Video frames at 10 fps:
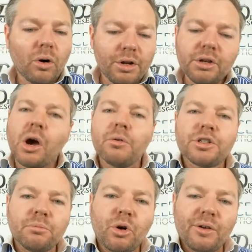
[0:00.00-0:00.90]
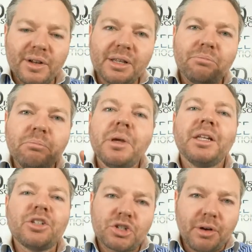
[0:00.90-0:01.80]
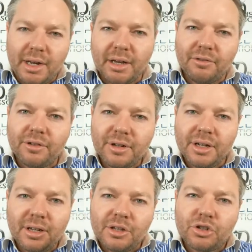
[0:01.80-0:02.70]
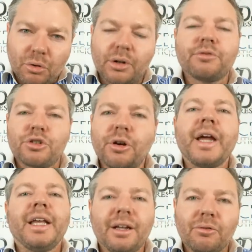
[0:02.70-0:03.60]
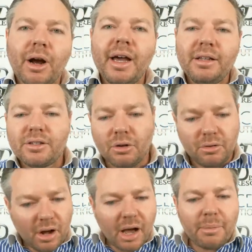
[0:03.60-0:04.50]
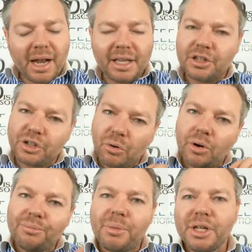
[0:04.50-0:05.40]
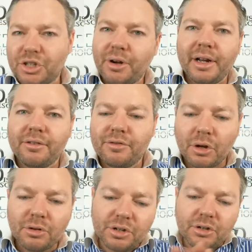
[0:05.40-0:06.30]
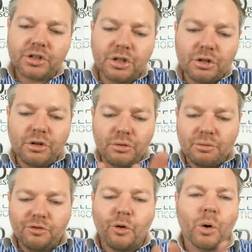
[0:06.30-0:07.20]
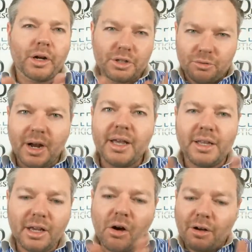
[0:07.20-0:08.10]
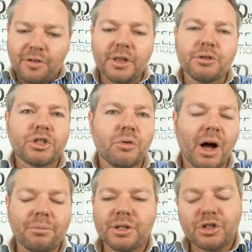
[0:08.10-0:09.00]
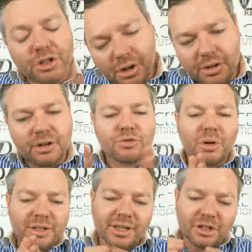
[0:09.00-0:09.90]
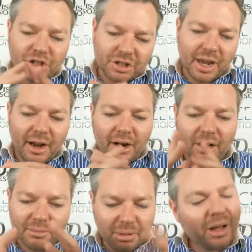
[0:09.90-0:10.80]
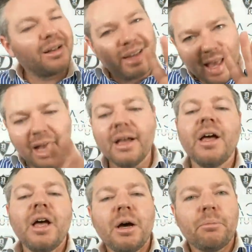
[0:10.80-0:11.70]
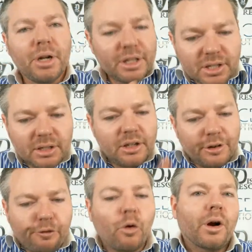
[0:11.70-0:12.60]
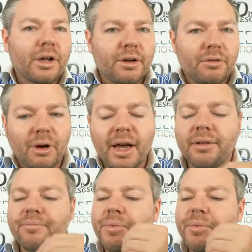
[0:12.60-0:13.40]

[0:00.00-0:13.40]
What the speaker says: you go into more of an administrative sort of training, right? So combat-ish or administrative. Those are your two forks, right? You go off on those two options. Sure, there's ones that share and but it's your fork, right?